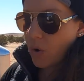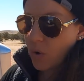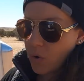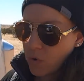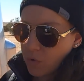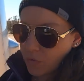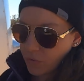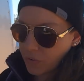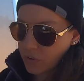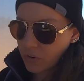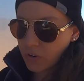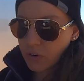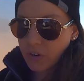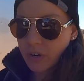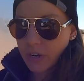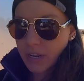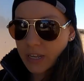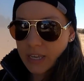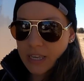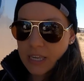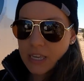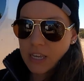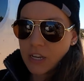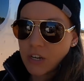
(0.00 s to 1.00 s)
Over
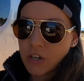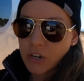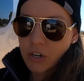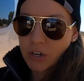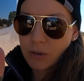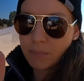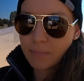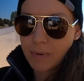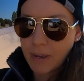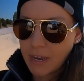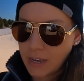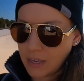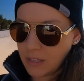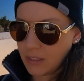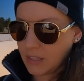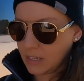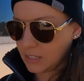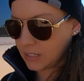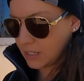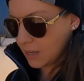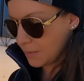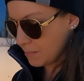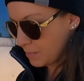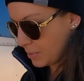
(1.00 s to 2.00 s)
here by
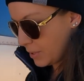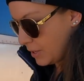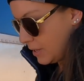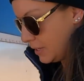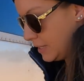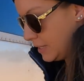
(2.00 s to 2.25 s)
the dump